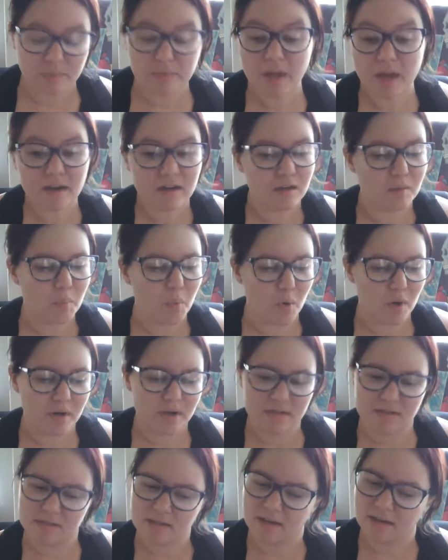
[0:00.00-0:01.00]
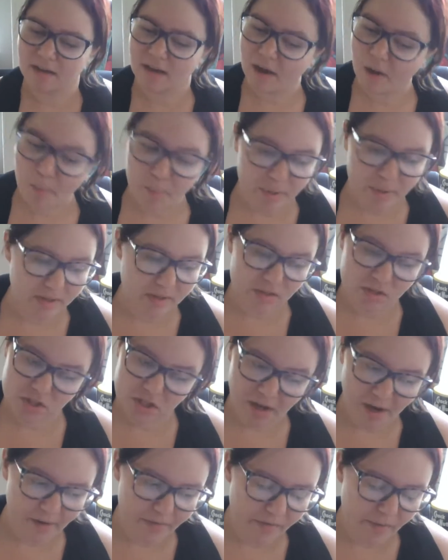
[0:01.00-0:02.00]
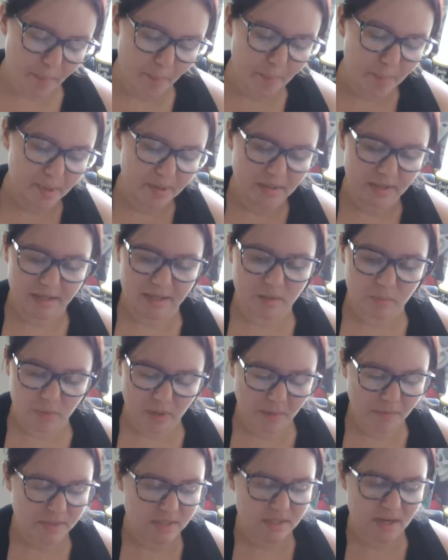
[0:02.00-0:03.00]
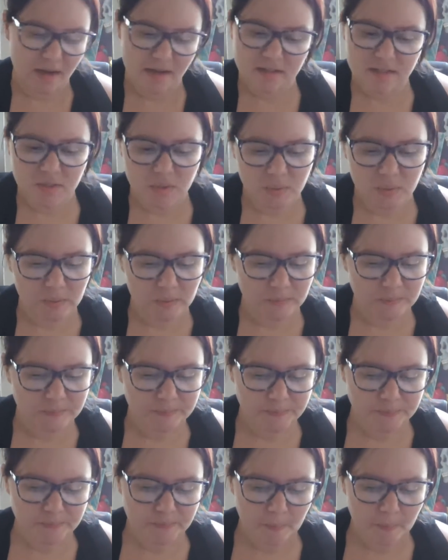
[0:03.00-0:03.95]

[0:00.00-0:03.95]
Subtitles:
Not anymore, because like I'll beat the shit out of them. But like when I was in high school,